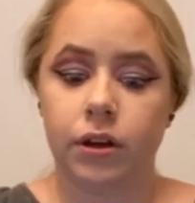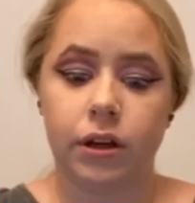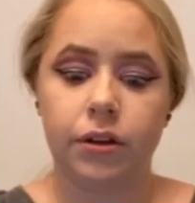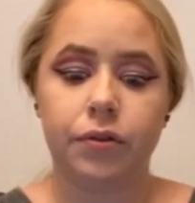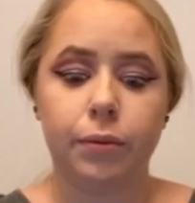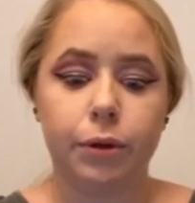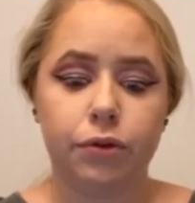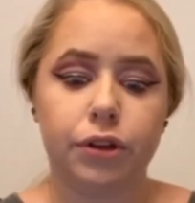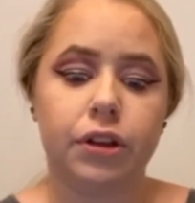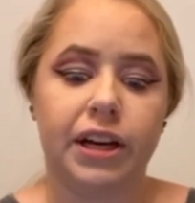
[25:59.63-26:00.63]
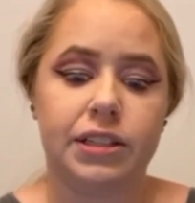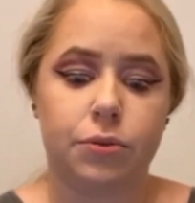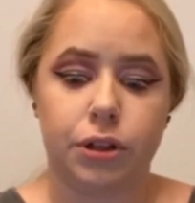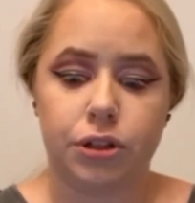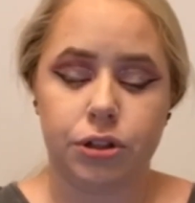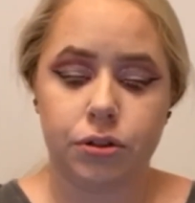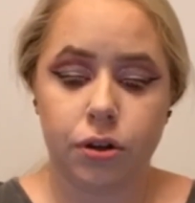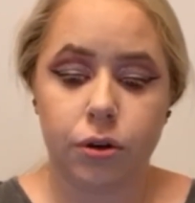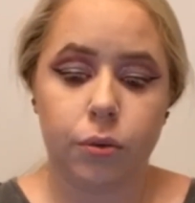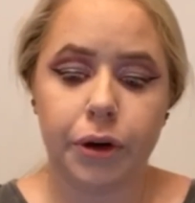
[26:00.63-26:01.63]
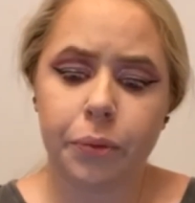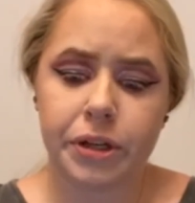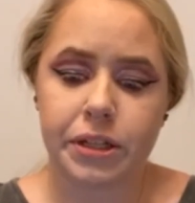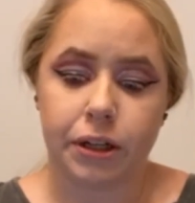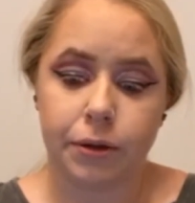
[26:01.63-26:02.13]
He fumbled for the light switch. Where was it?